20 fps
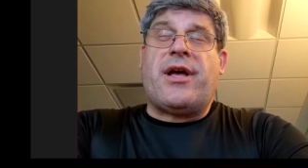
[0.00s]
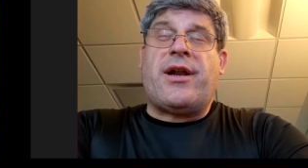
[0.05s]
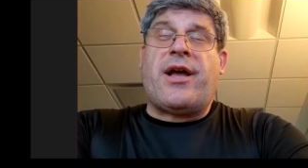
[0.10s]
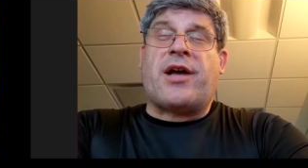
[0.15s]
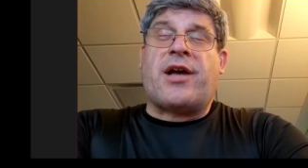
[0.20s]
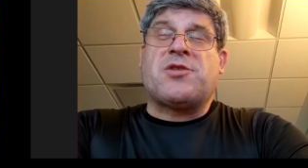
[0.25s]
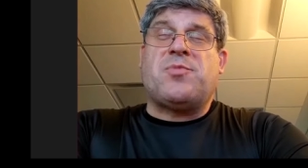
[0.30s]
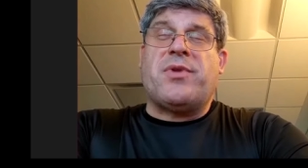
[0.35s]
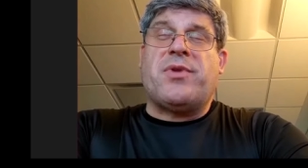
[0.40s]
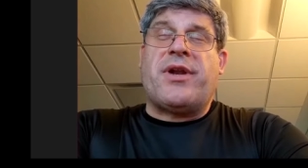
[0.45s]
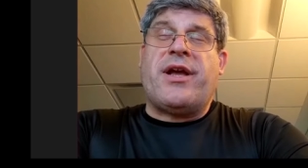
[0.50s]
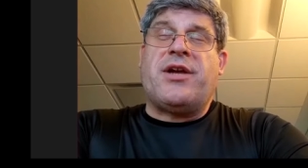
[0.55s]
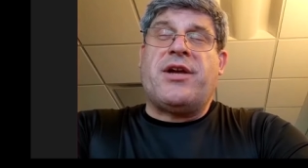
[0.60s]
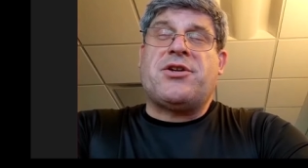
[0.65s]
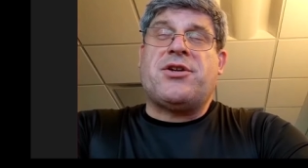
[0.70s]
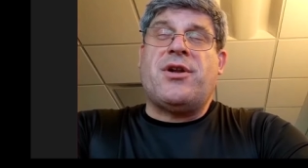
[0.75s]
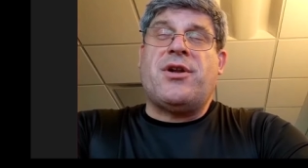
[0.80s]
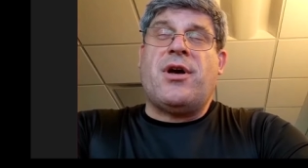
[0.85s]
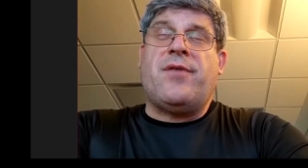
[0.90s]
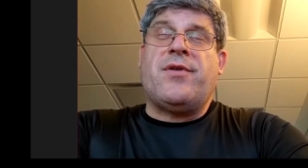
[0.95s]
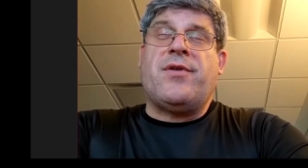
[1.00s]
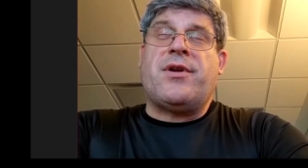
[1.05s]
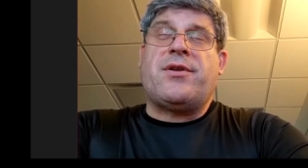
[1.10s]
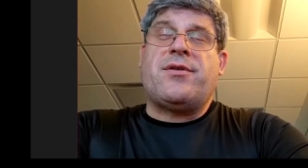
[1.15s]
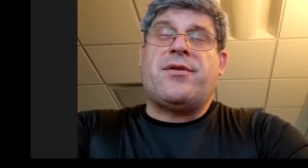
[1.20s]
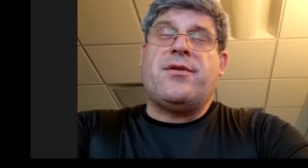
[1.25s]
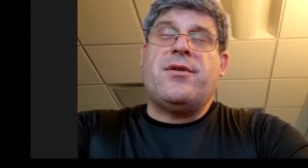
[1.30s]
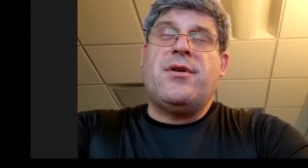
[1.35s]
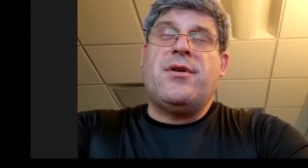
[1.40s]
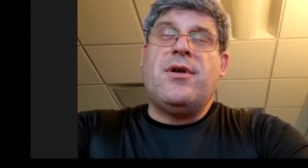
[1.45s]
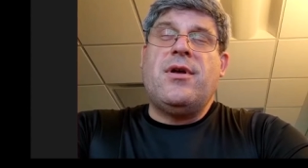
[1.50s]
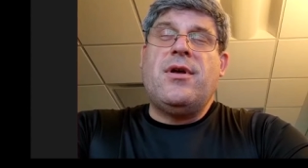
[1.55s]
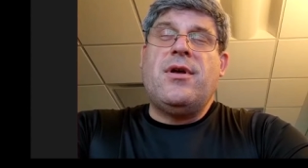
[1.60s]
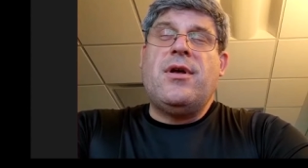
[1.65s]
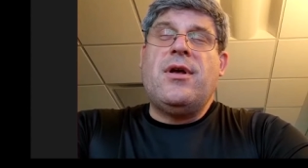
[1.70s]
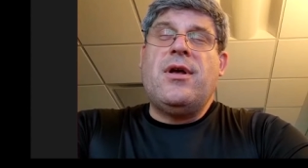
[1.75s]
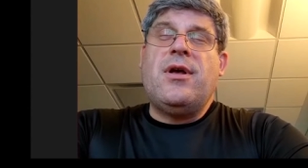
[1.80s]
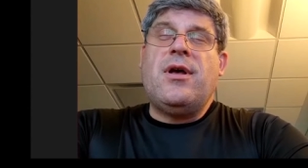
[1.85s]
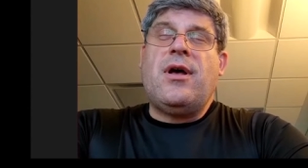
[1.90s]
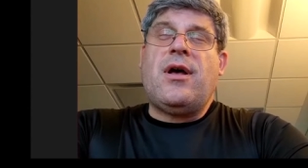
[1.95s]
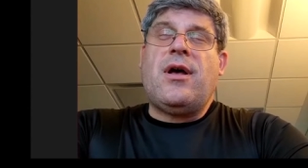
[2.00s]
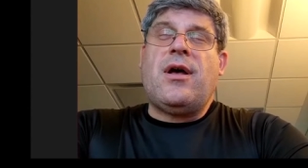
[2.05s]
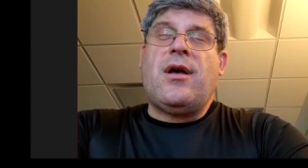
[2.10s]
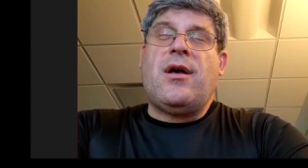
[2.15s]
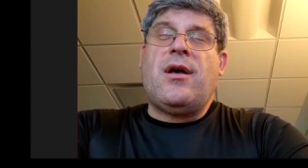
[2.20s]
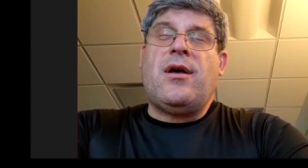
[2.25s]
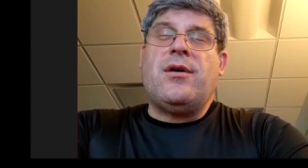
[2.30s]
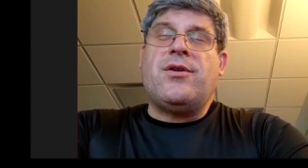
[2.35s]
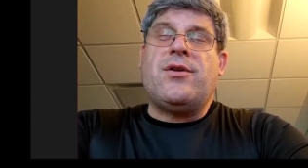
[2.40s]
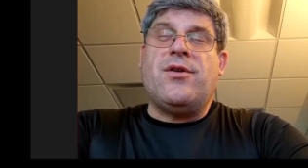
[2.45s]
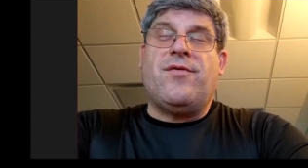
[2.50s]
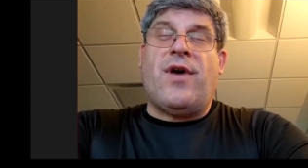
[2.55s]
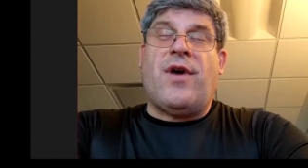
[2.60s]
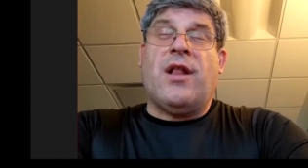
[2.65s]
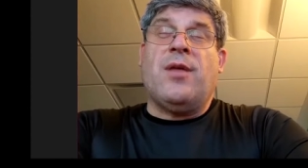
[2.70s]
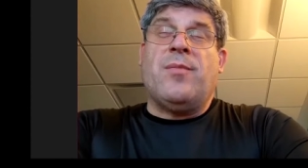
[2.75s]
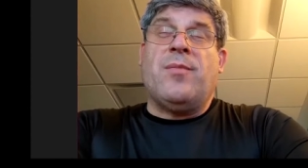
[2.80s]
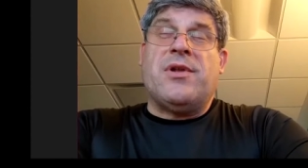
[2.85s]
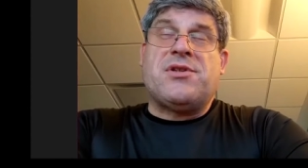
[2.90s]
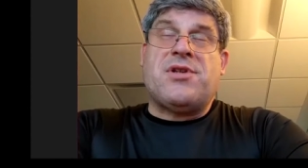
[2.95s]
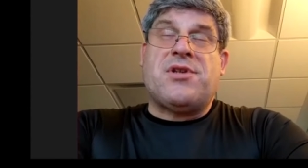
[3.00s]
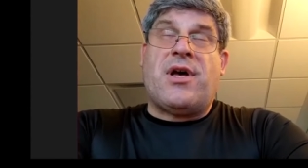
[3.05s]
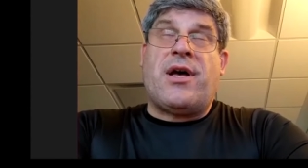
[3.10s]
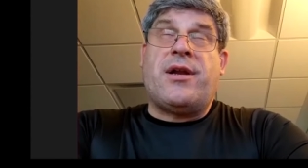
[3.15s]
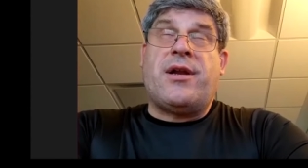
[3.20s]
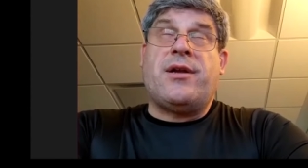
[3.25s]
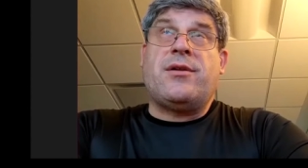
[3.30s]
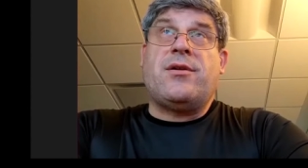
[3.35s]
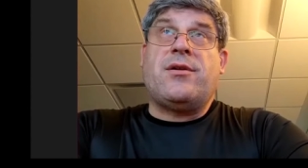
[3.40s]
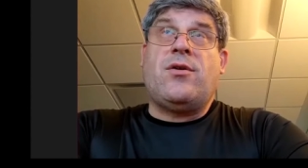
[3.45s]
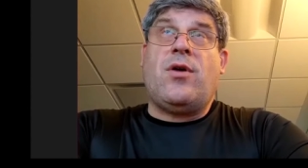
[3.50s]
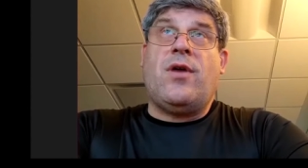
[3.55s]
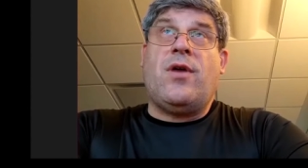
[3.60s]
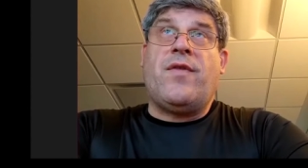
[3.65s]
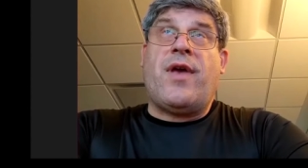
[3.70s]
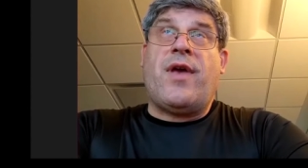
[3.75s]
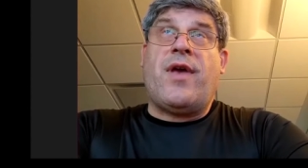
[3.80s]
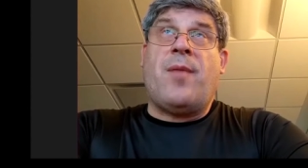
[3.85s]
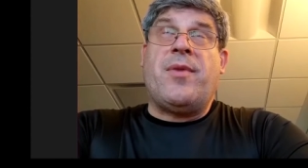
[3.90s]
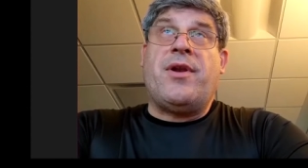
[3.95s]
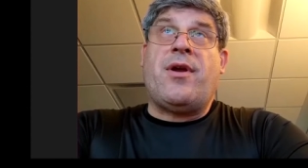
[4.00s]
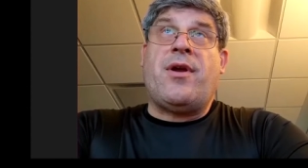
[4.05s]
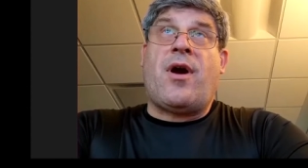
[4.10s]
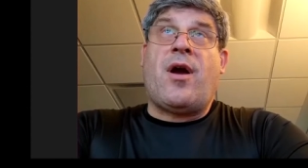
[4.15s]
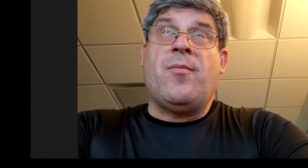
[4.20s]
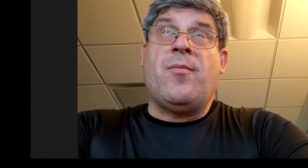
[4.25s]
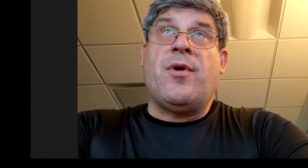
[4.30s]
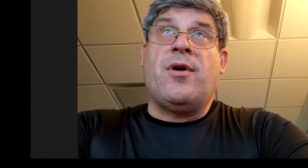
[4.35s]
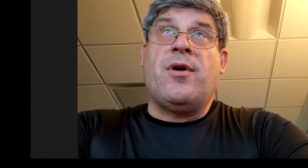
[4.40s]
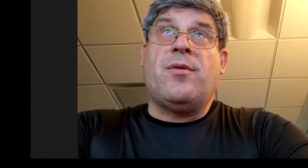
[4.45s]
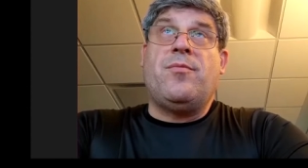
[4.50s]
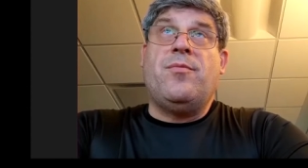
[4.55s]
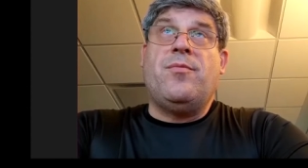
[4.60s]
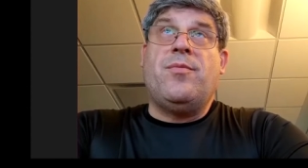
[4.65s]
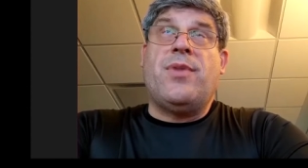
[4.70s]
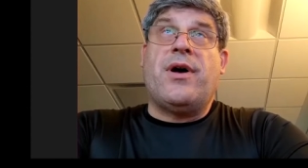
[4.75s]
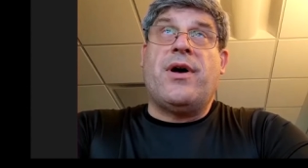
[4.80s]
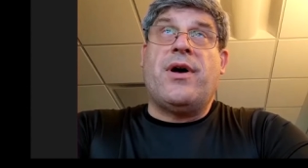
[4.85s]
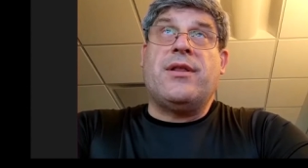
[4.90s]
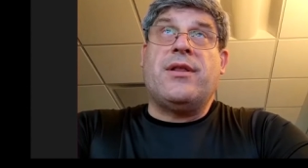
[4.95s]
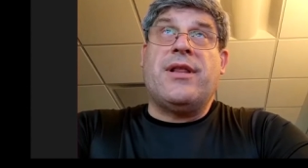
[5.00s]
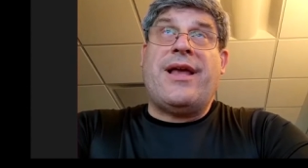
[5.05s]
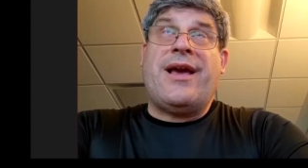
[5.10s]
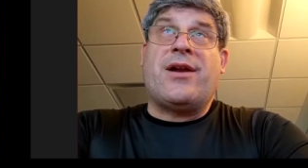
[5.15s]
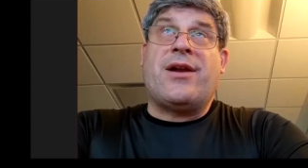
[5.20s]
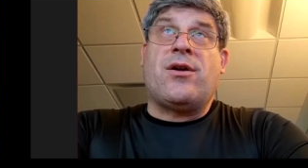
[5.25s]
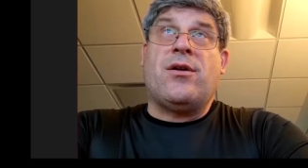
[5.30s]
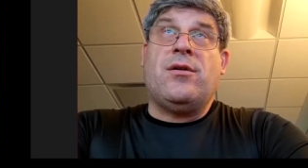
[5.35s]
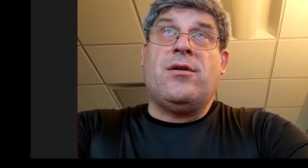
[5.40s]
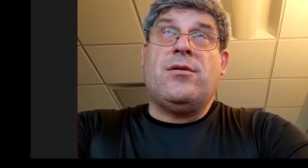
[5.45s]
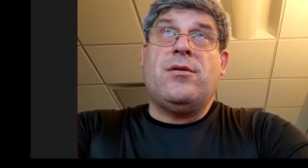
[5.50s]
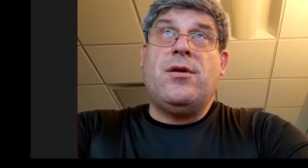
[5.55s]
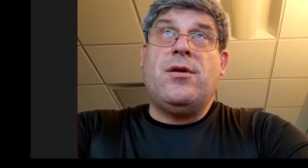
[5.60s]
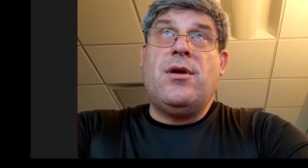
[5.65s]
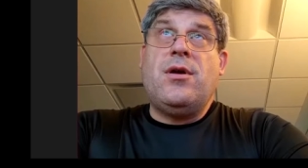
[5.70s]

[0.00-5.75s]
and explanation of it, uh, developments on it called the Abhidharma, but later